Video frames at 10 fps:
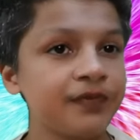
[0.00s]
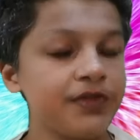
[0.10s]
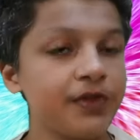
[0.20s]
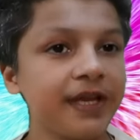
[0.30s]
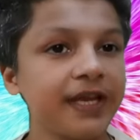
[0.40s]

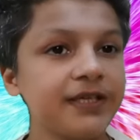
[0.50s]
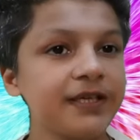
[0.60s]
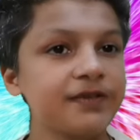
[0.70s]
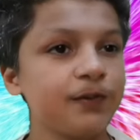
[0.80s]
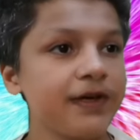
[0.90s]
So the
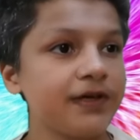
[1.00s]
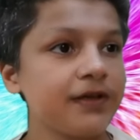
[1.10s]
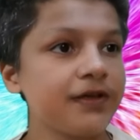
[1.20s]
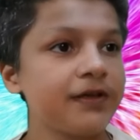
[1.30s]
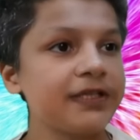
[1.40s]
80s were
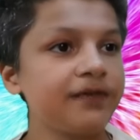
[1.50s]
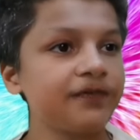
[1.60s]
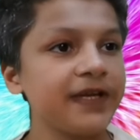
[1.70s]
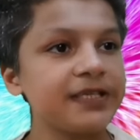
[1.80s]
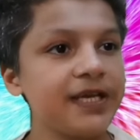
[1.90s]
a
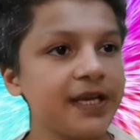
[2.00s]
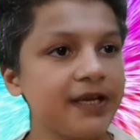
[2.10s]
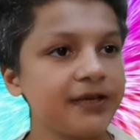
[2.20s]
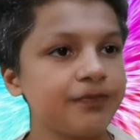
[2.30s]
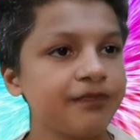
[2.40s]
different
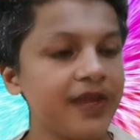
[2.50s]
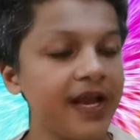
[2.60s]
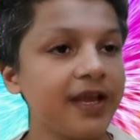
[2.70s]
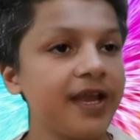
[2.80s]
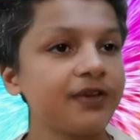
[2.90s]
decade
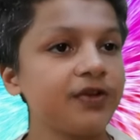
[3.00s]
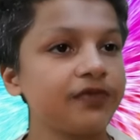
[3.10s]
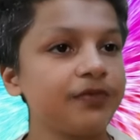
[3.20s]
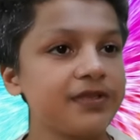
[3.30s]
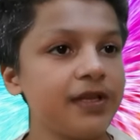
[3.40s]
in the kind
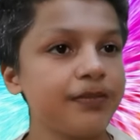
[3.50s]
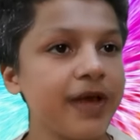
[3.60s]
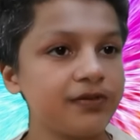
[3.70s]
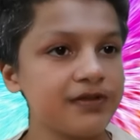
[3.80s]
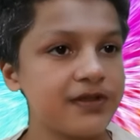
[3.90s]
of
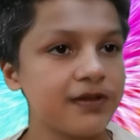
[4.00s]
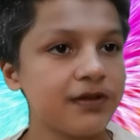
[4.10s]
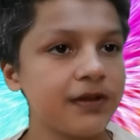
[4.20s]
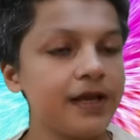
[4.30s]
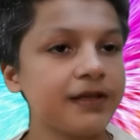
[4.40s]
muscle-bound,
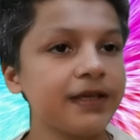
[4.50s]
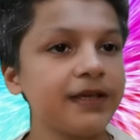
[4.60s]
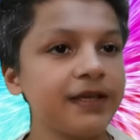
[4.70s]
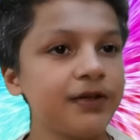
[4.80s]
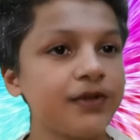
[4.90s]

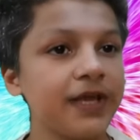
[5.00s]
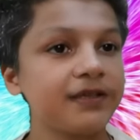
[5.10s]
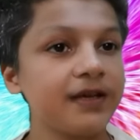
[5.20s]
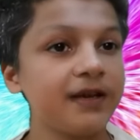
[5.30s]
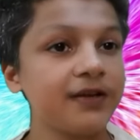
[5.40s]
hulking hero
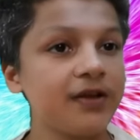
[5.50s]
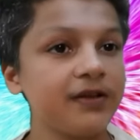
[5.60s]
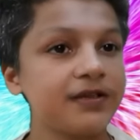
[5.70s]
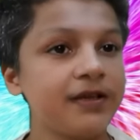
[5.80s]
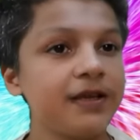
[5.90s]
that
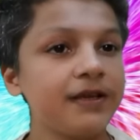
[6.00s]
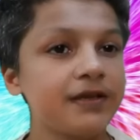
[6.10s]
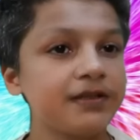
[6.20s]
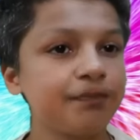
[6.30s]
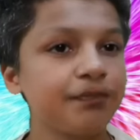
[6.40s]
Arnold
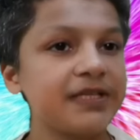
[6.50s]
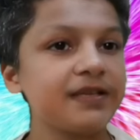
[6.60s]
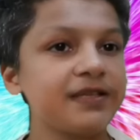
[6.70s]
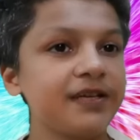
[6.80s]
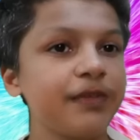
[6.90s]

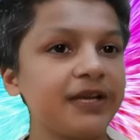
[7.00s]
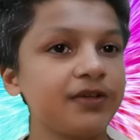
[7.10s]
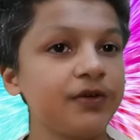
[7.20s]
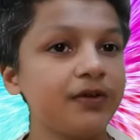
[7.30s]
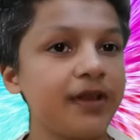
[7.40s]
represented might
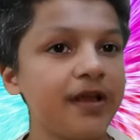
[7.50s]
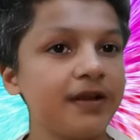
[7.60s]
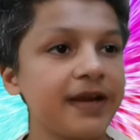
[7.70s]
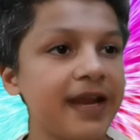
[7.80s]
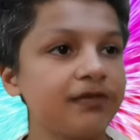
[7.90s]
no
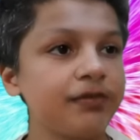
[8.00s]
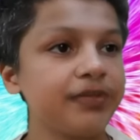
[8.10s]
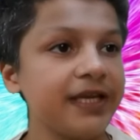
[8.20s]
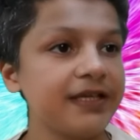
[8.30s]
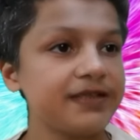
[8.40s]
longer have a
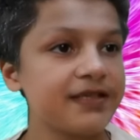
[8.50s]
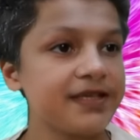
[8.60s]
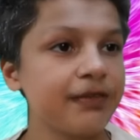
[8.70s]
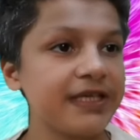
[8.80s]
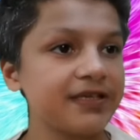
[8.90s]
place in
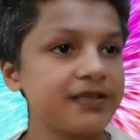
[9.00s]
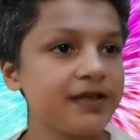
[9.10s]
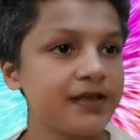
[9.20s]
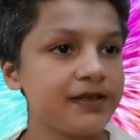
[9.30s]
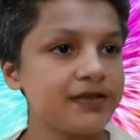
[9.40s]
cinematic
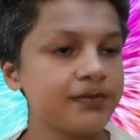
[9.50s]
circles.